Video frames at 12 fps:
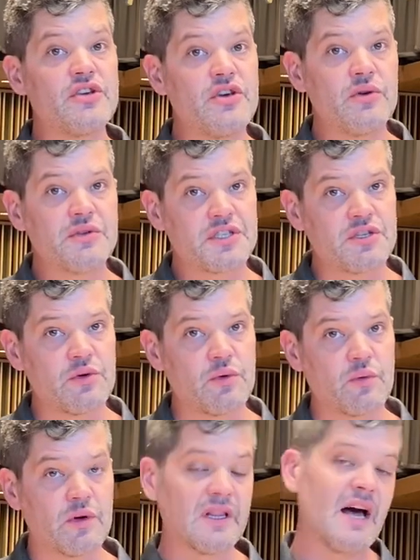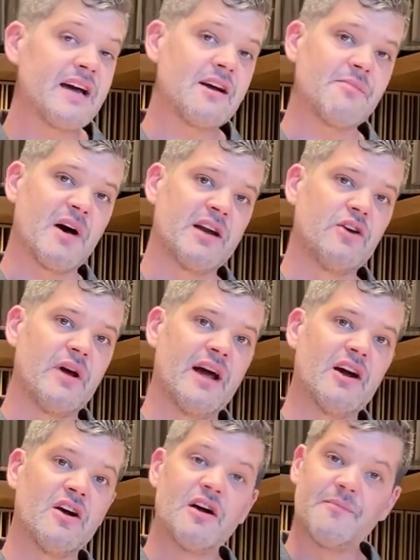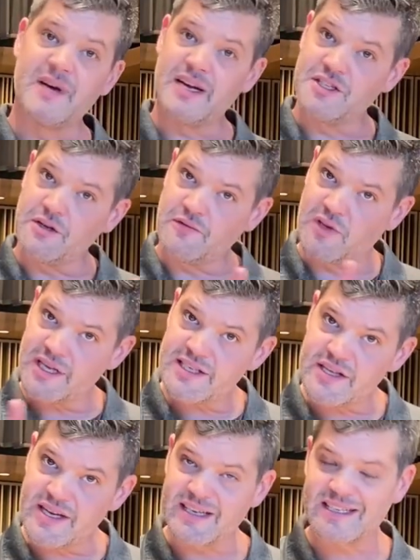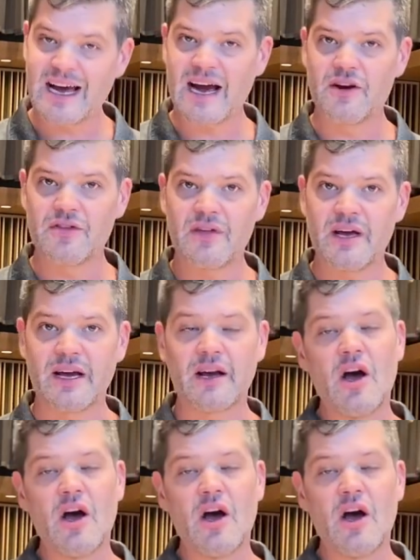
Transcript: used to relying upon your air, because you've glissed the entire thing,